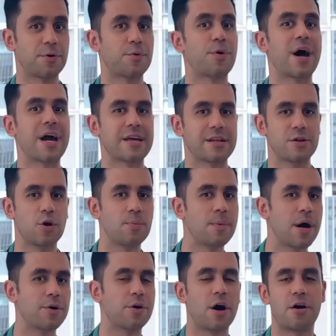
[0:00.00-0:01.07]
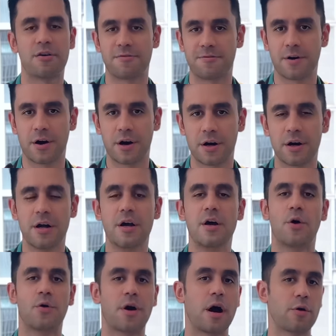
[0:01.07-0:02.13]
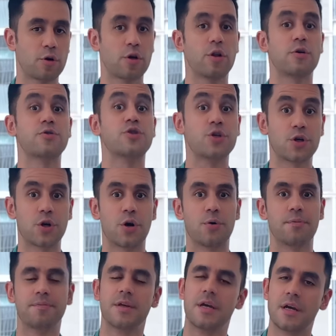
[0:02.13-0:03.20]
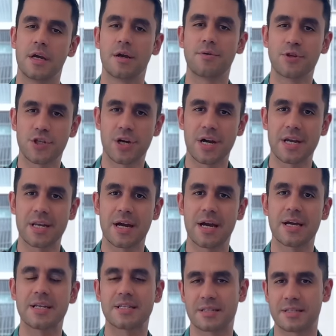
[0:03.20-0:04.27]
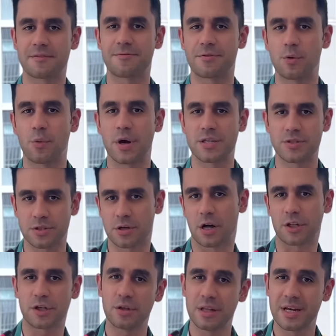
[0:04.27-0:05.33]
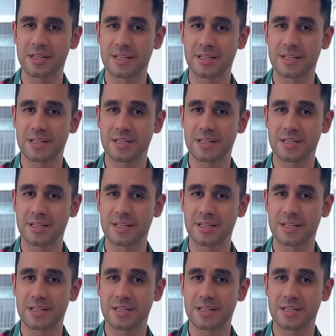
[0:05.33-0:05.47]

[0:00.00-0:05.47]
ride, no matter how far or how close you go. Here in China, it's a different way to calculate